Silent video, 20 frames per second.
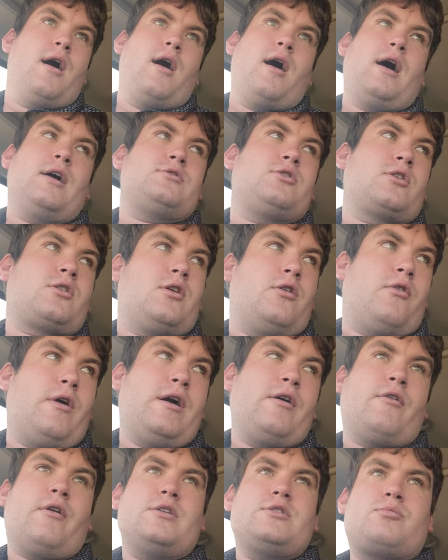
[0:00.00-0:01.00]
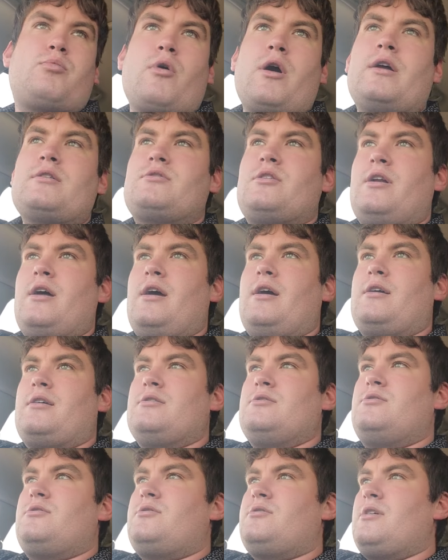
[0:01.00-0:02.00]
I took a late lunch break today
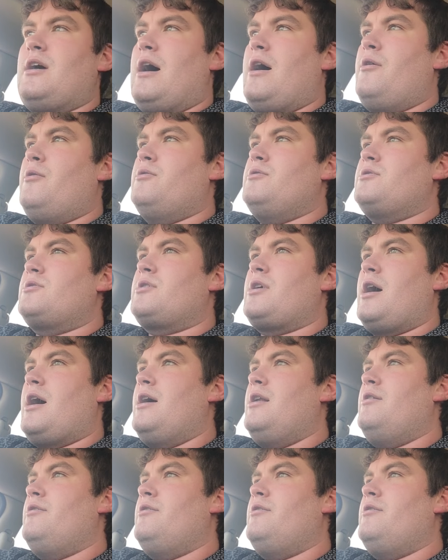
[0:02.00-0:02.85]
because I was kind